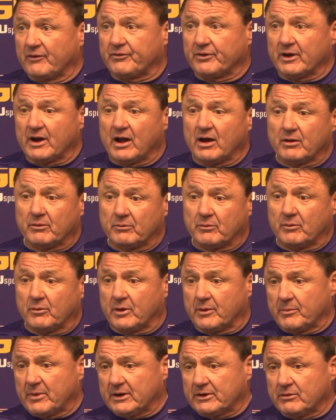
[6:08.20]
I feel
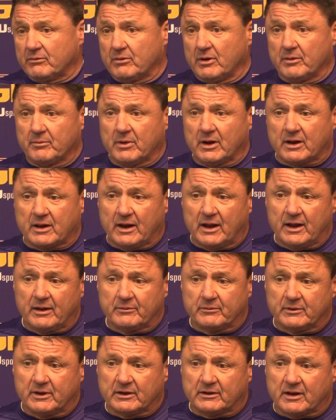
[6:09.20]
what about the run by
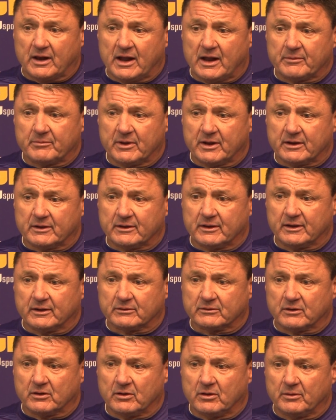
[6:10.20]
Clyde, that Clyde made at the
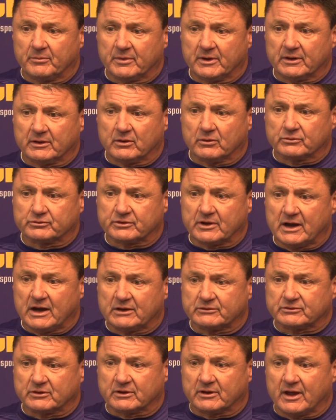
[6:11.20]
end? You know what I mean? Those
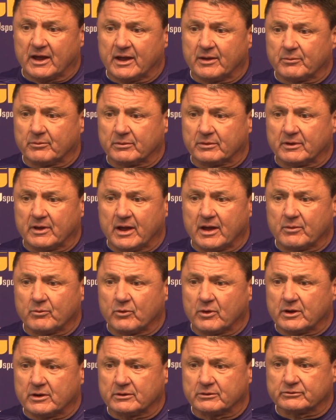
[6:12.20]
guys are
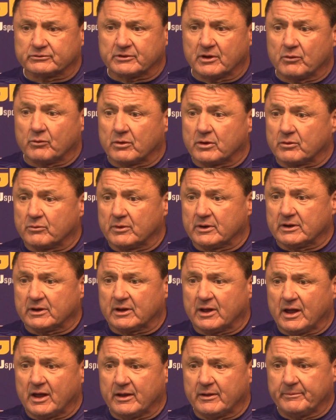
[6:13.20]
game winners. They want to win
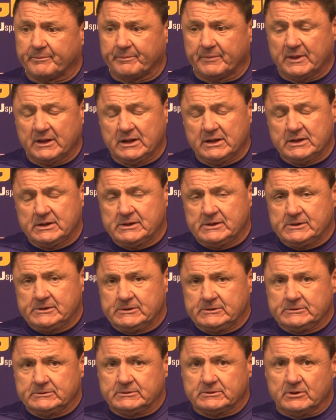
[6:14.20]
the game.
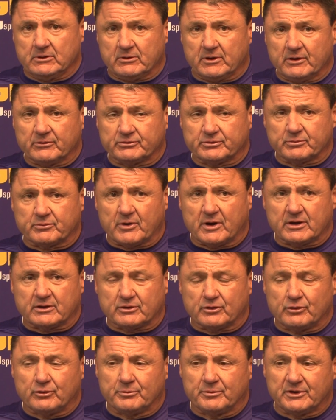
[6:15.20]
Now, give some
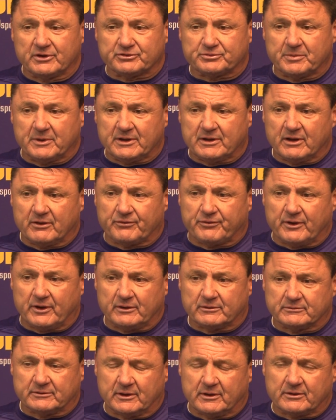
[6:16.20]
credit to Ole Miss, man. They
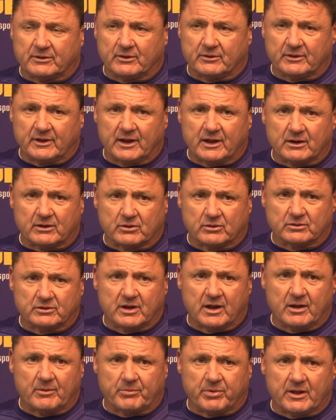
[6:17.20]
fought. I thought they had a
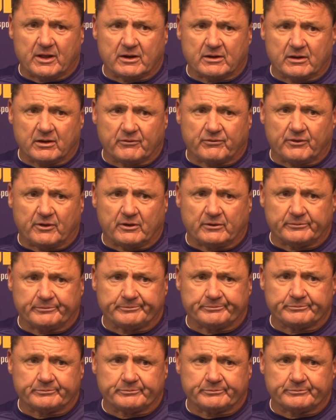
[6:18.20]
good game plan, and they fought.